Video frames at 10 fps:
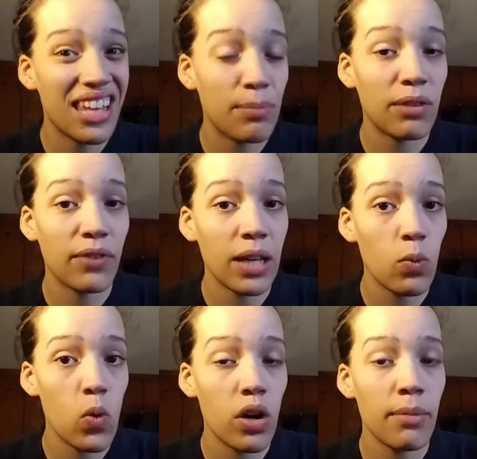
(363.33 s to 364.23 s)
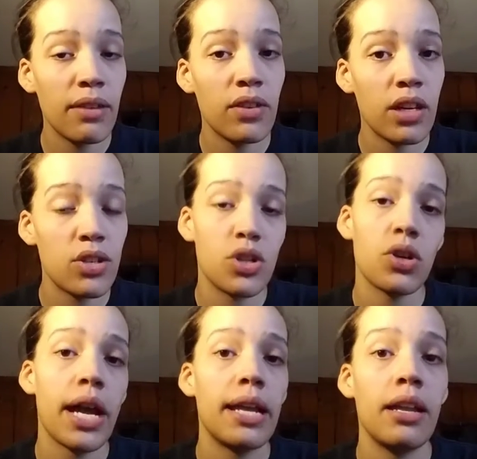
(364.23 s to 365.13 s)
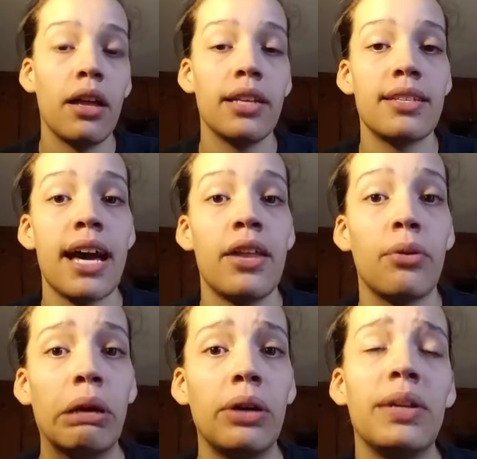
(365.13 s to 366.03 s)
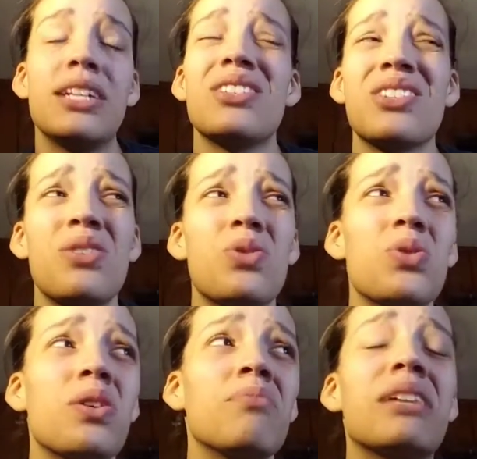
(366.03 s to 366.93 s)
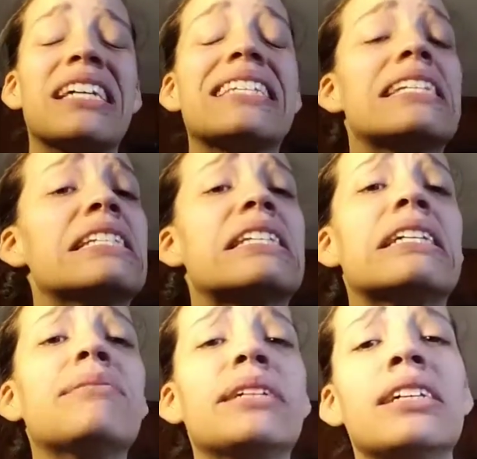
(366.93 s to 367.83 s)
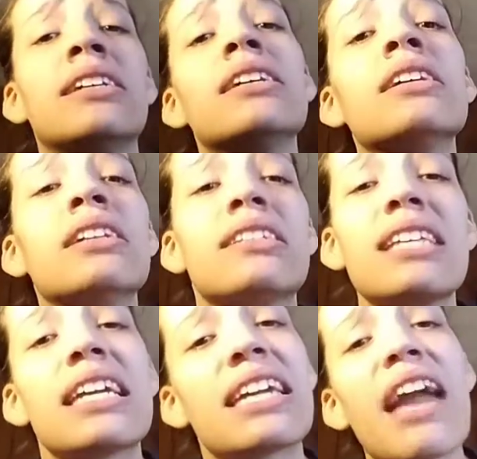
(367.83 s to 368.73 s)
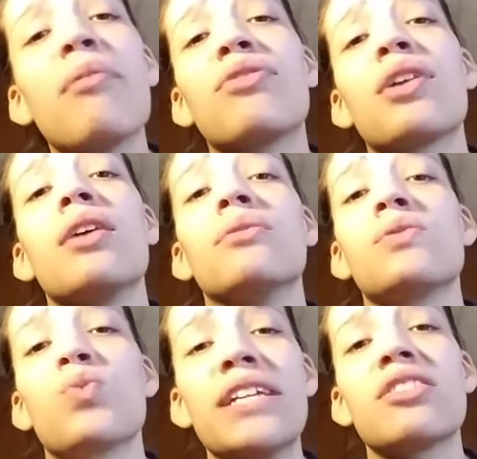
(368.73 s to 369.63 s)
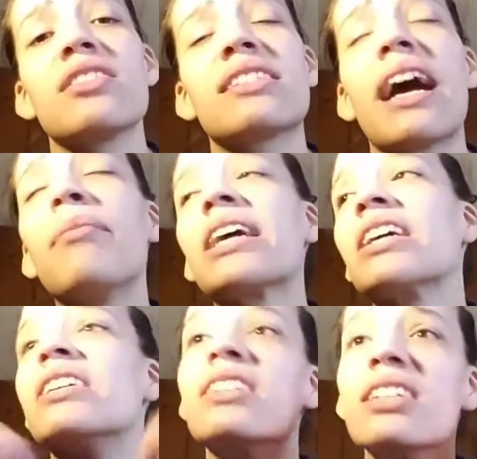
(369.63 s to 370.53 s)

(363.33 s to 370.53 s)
Keep your feet warm if you get stranded on the side of the road in a snowstorm, because it is coming. It's like Game of Thrones. Winter is coming.